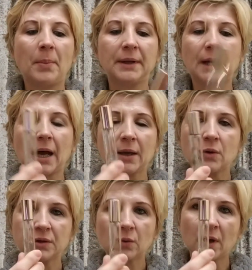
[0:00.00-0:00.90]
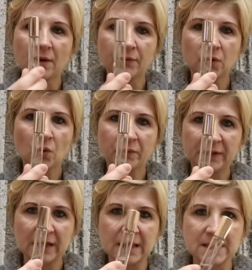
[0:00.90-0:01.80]
but I got quite a few of
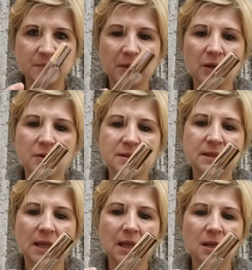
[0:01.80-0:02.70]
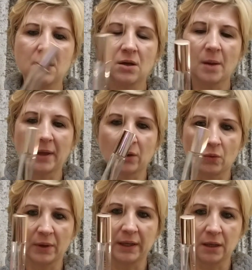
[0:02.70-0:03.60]
these because they come and
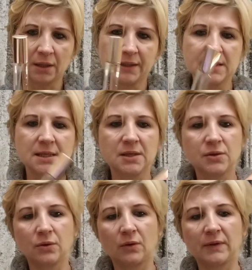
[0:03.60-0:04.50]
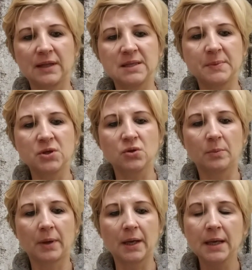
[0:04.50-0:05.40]
go in all these, as you know, with their special
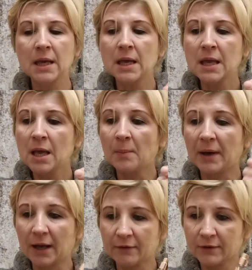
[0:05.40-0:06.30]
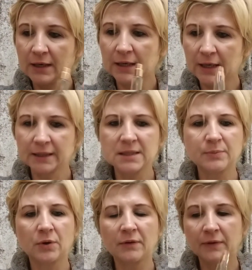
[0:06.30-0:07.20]
buy. But I really like this
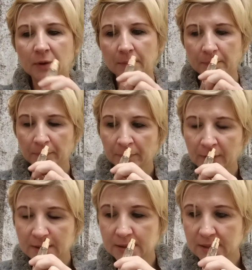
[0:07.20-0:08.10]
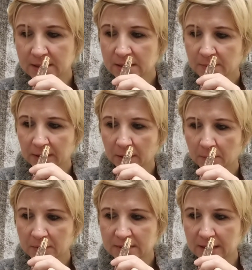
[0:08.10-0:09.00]
perfume. So this is my
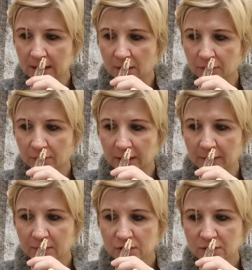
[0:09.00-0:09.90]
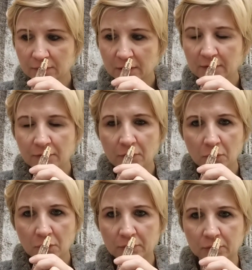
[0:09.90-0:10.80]
number 3, which is very
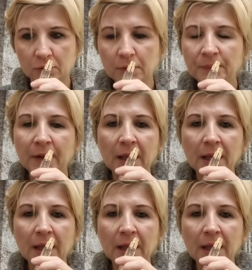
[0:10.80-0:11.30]
floral.